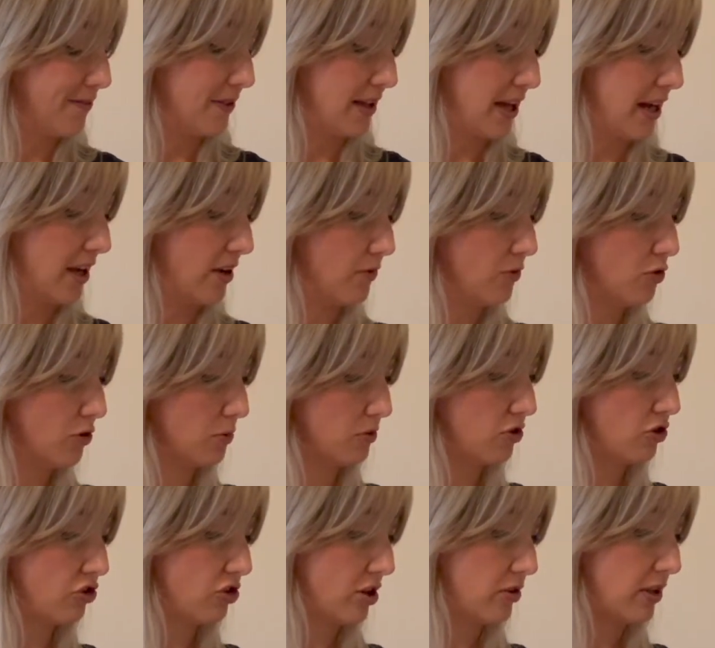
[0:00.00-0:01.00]
that. Do you want me
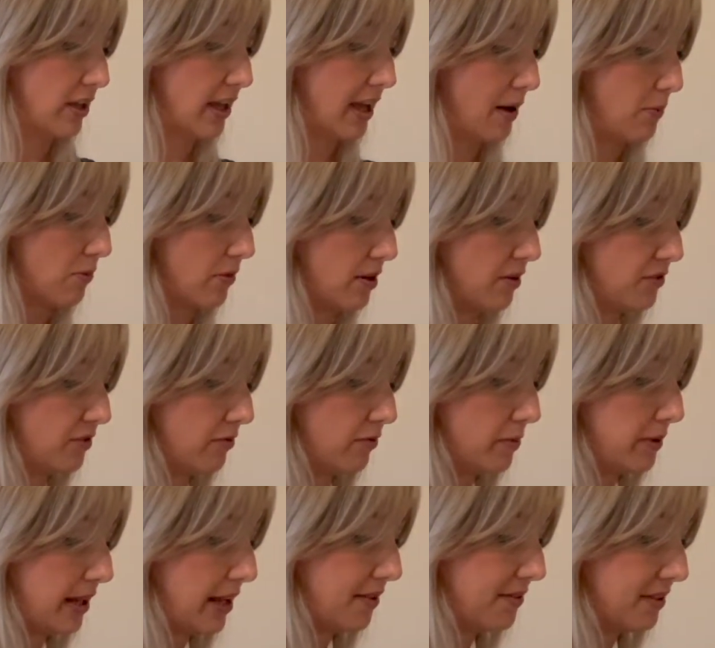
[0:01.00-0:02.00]
to show the camera so
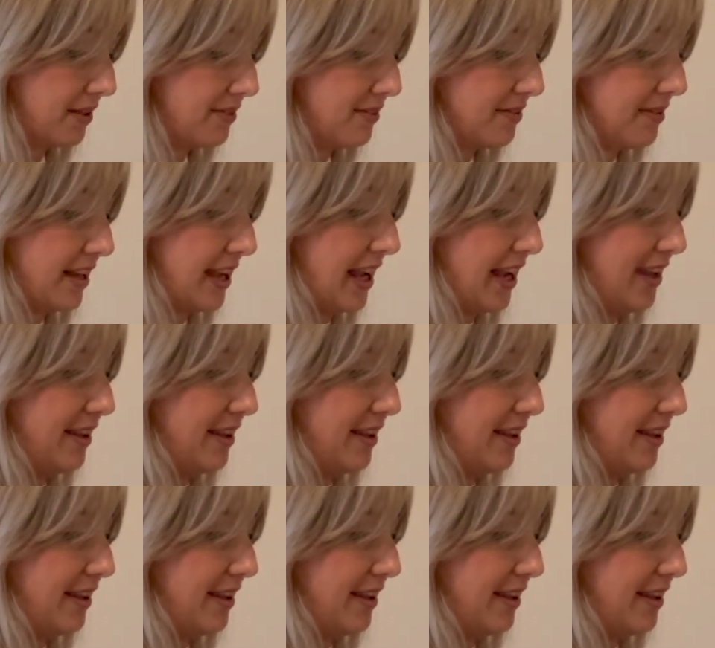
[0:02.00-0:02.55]
everybody else can see?